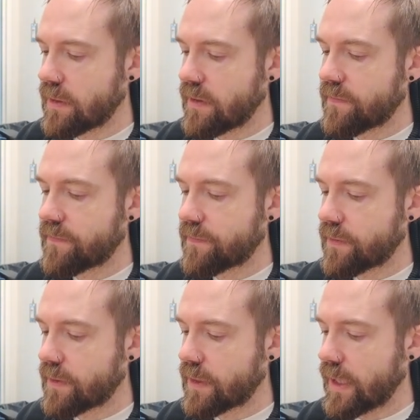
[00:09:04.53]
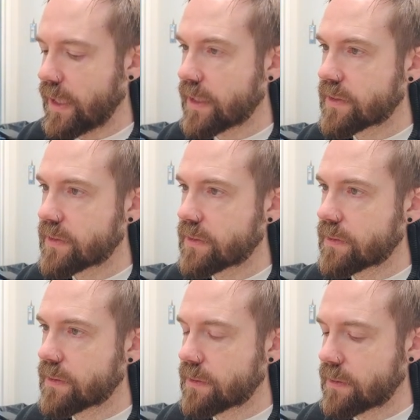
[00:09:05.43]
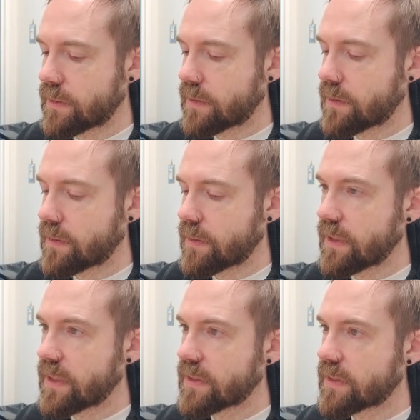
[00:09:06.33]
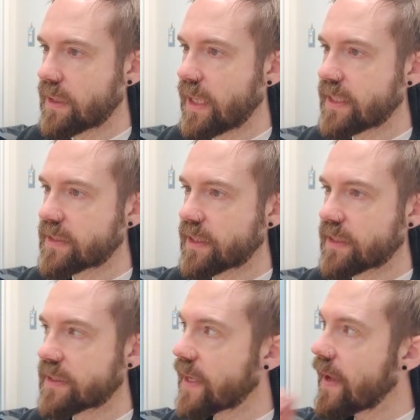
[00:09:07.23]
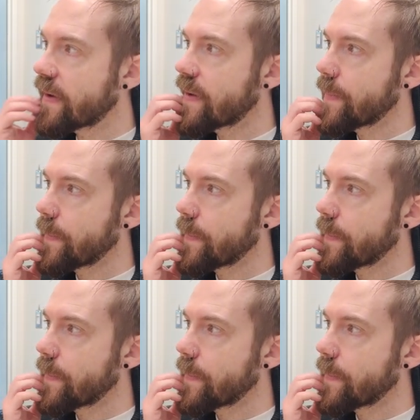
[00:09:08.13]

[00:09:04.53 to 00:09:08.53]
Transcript: if x is less than 10,